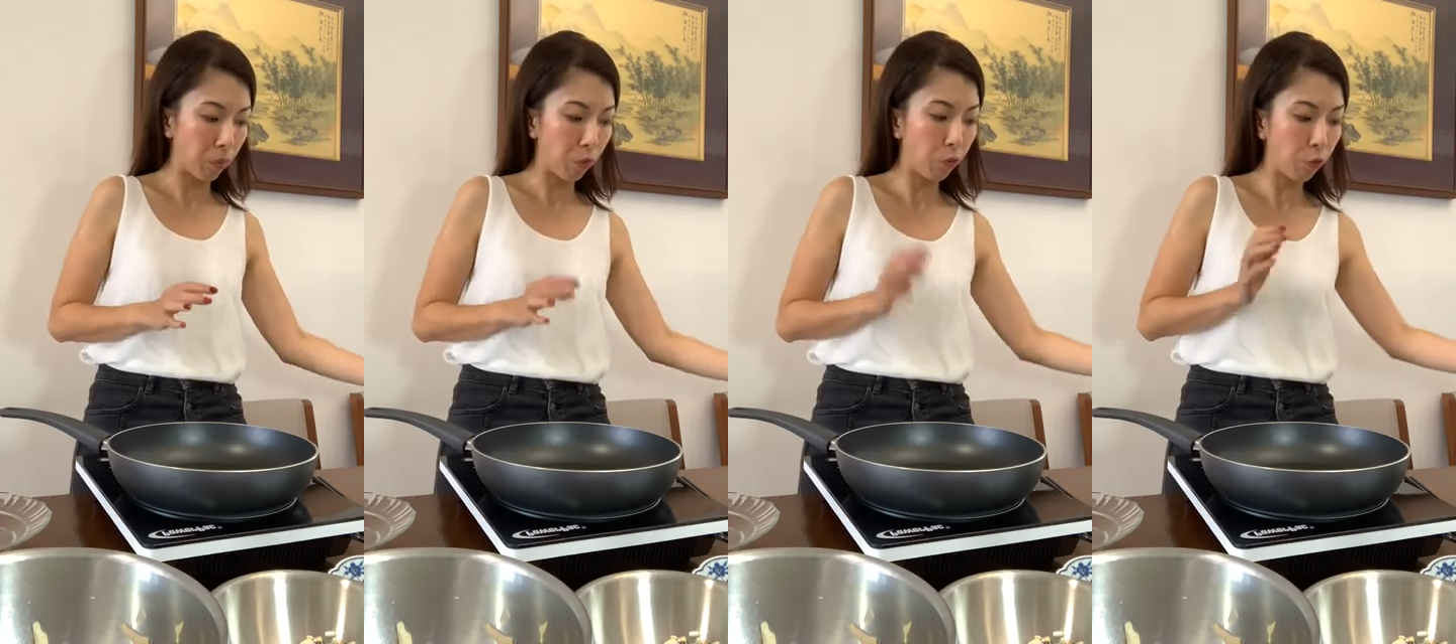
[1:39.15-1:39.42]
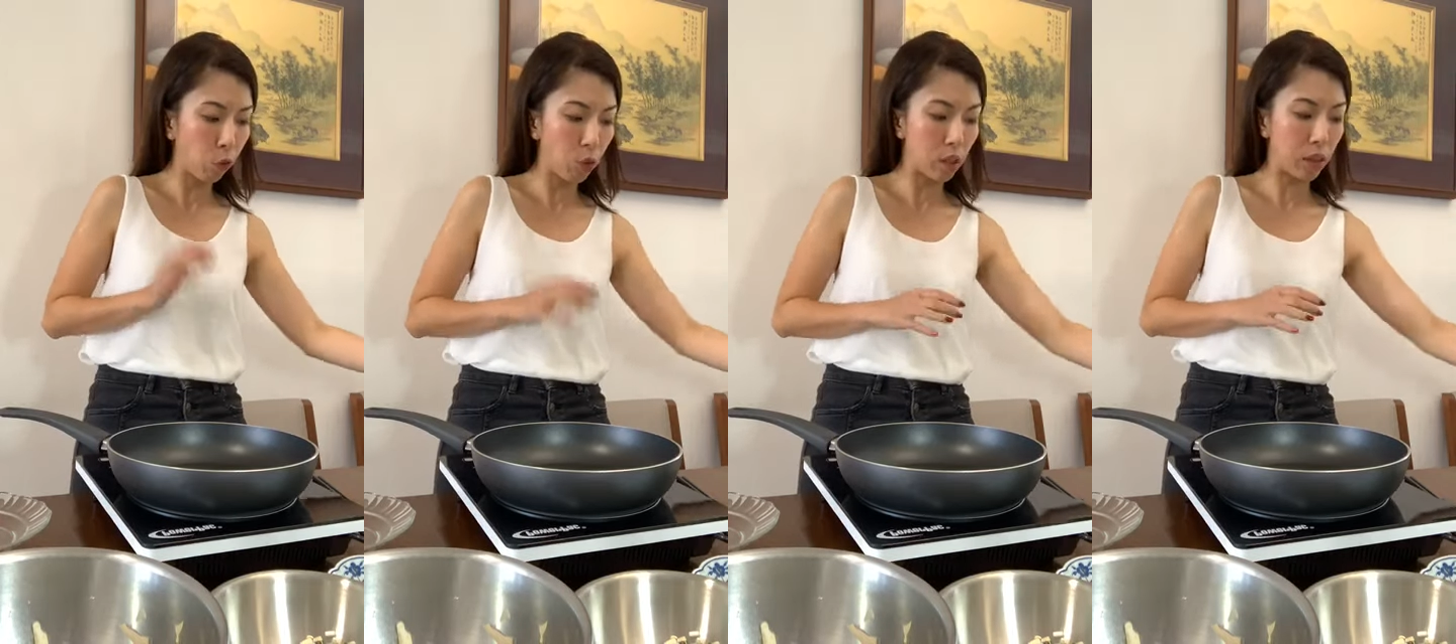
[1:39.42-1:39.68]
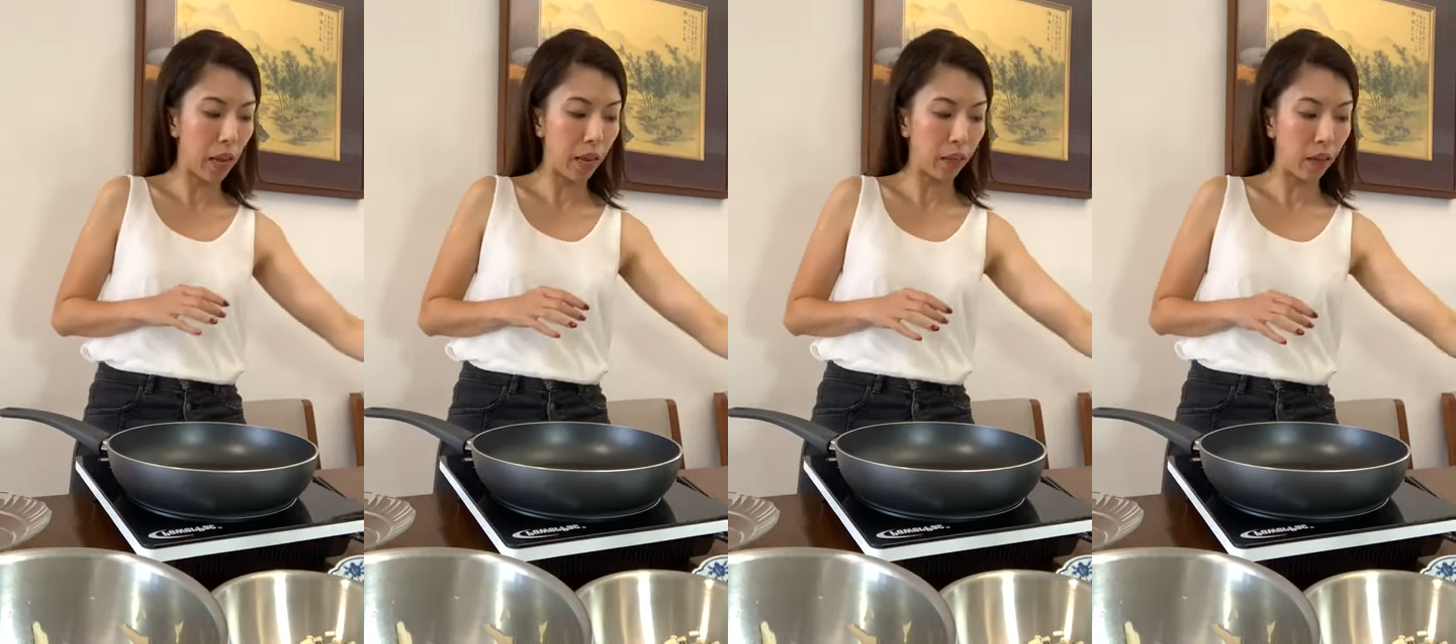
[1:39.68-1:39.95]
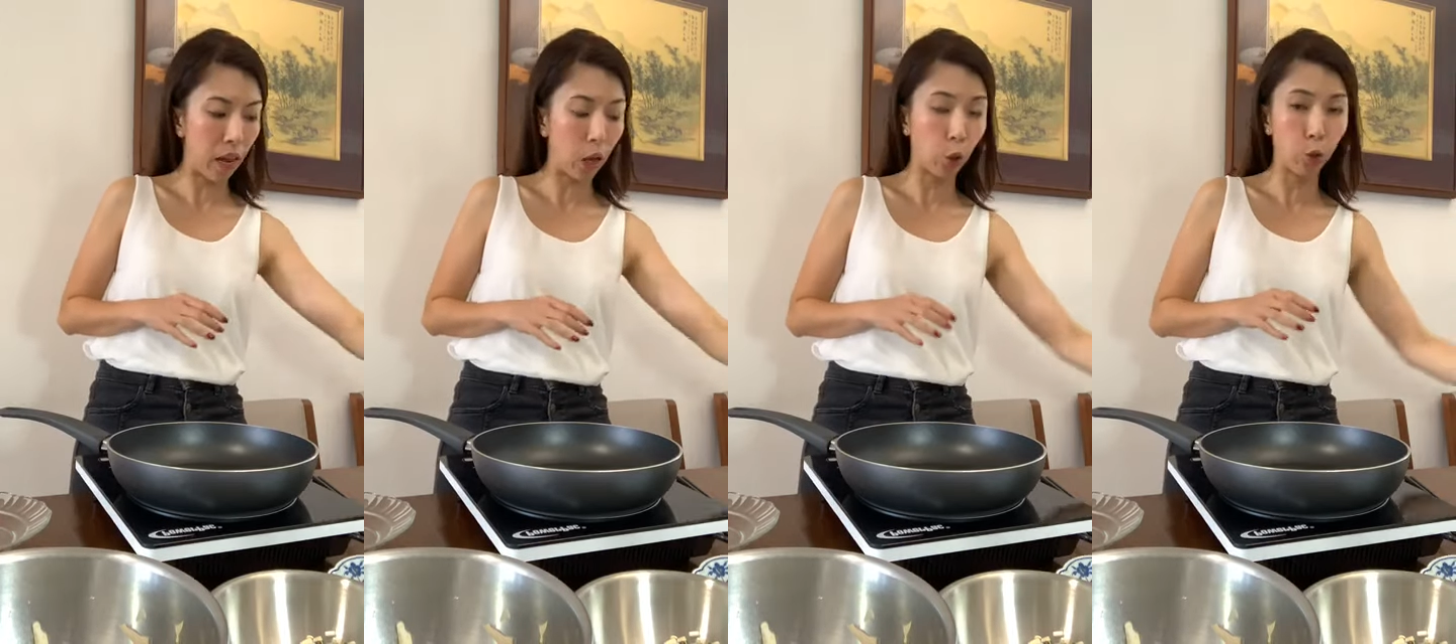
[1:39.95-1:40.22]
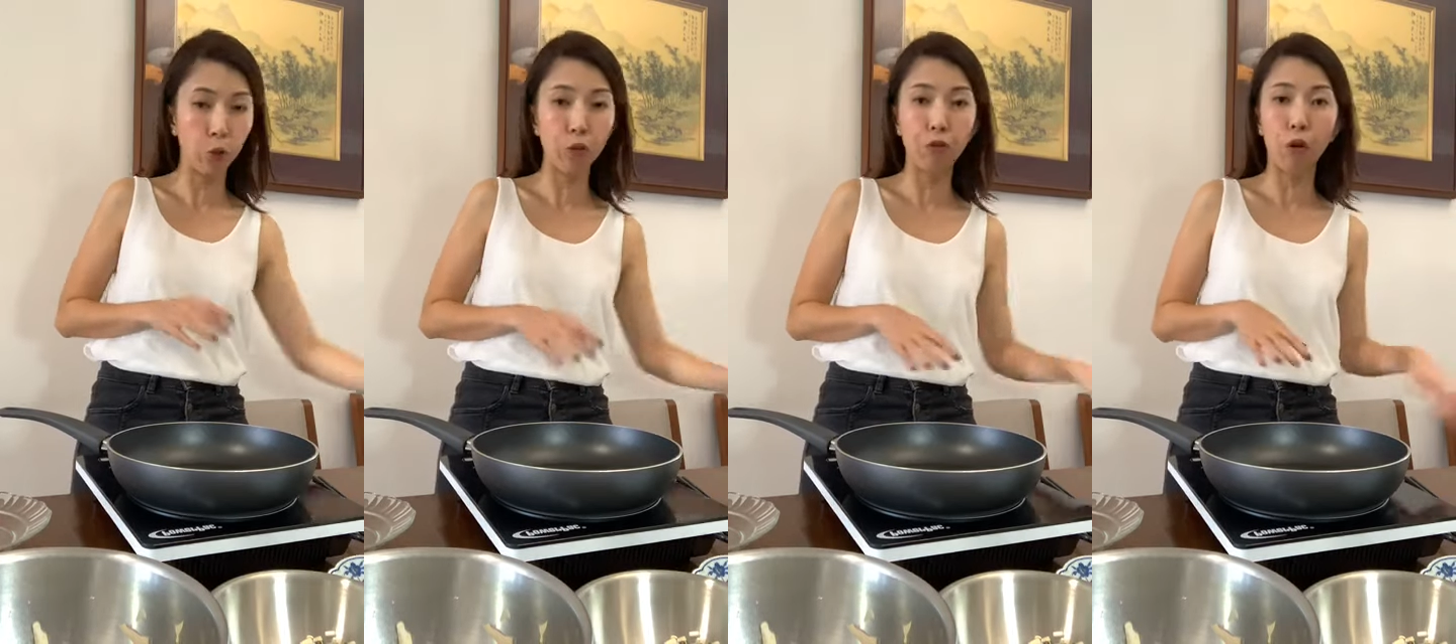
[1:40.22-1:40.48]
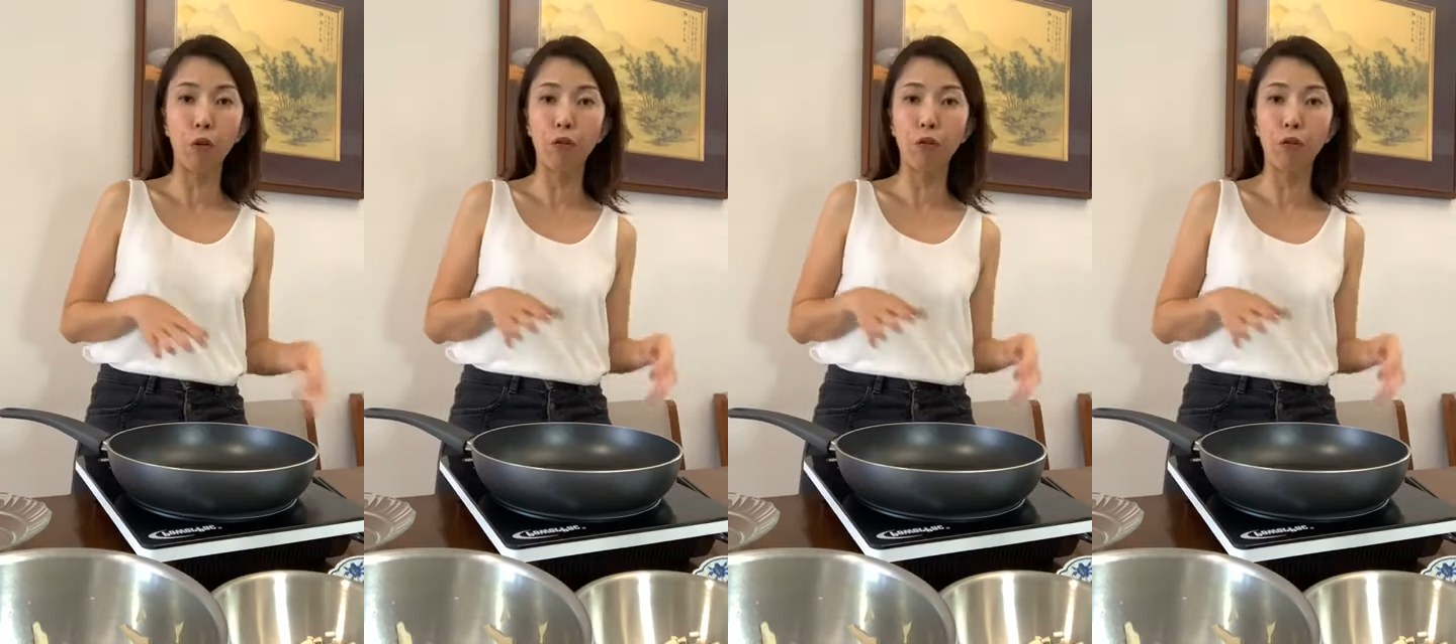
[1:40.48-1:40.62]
foods that are good for